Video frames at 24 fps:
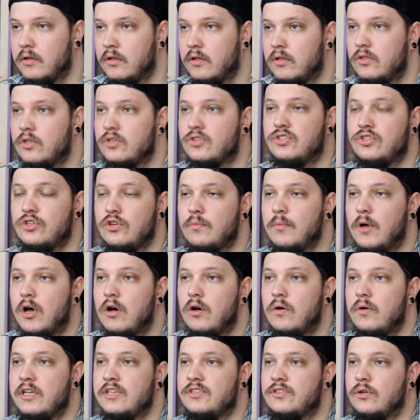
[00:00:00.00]
the
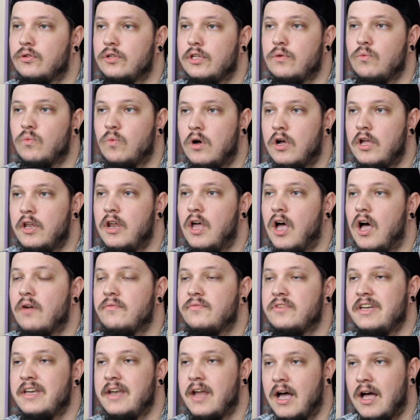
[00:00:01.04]
sumo is only one of
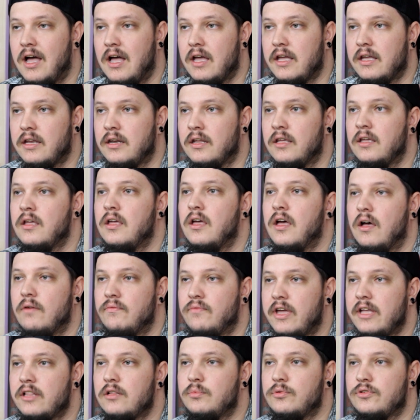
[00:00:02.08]
9
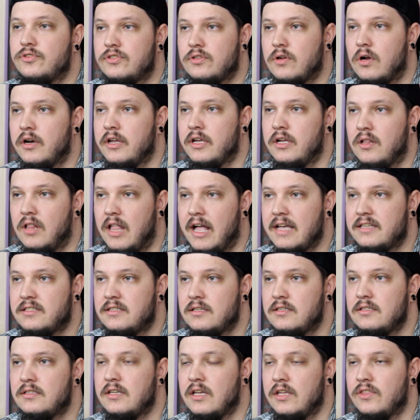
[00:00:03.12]
available starting
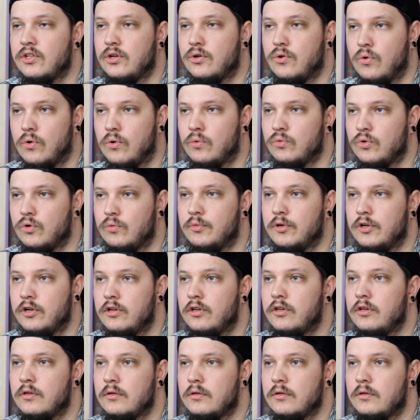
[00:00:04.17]
classes in the core rulebook.